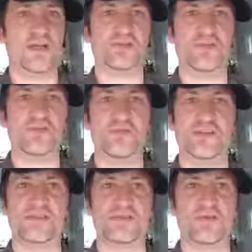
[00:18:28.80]

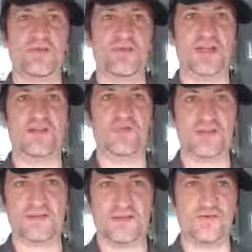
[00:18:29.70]
dolphins are
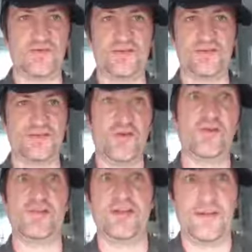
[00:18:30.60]
interesting creatures,
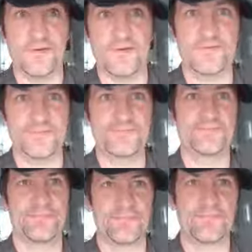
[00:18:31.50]
aren't they?
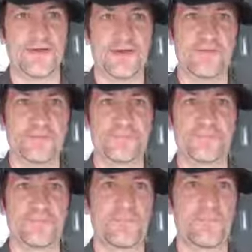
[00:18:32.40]
Yeah.
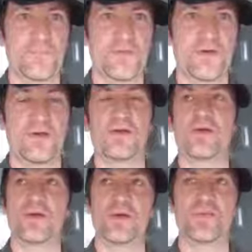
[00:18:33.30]

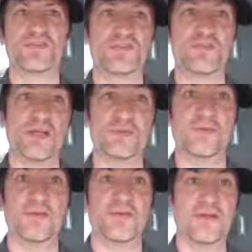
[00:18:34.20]
But
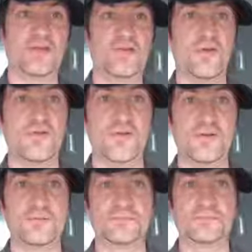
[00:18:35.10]
sometimes a dolphin,
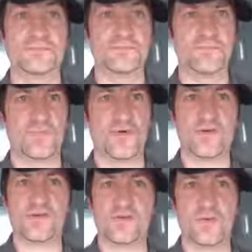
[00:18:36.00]
on
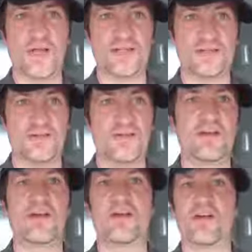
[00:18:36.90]
its quest
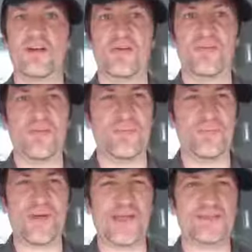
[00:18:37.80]
for the
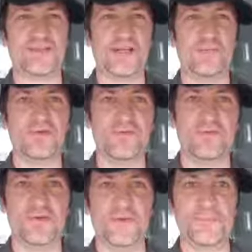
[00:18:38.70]
best type of
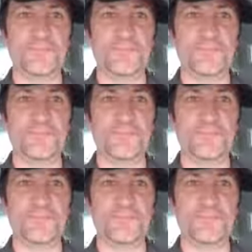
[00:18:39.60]
food,